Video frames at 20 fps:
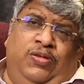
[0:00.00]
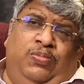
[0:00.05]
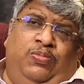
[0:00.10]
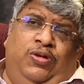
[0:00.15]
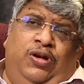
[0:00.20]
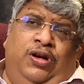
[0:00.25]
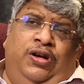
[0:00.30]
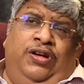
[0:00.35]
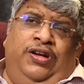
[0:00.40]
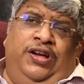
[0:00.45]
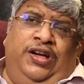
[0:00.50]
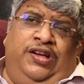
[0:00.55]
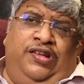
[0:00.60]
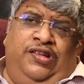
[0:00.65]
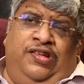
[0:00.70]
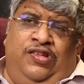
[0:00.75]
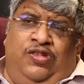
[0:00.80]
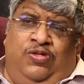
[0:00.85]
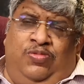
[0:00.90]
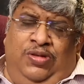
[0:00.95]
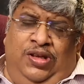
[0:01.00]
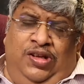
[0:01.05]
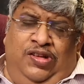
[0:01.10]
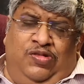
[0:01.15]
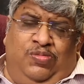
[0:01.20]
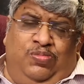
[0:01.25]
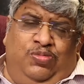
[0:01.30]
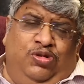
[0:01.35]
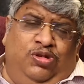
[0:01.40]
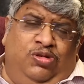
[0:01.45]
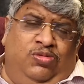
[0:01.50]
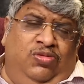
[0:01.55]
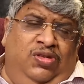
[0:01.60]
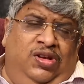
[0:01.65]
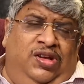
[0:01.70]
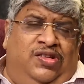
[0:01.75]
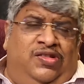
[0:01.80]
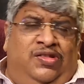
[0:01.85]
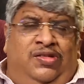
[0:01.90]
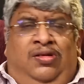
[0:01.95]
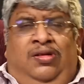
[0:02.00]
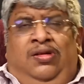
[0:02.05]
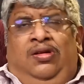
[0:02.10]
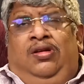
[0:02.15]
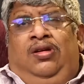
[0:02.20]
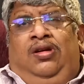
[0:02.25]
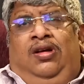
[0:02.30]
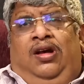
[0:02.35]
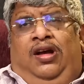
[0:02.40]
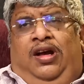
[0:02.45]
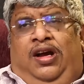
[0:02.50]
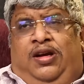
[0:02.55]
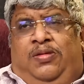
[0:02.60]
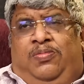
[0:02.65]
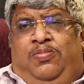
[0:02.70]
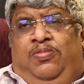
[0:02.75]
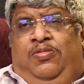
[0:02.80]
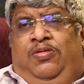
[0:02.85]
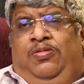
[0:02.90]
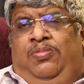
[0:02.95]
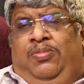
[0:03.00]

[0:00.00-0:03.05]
bond rate swings both ways at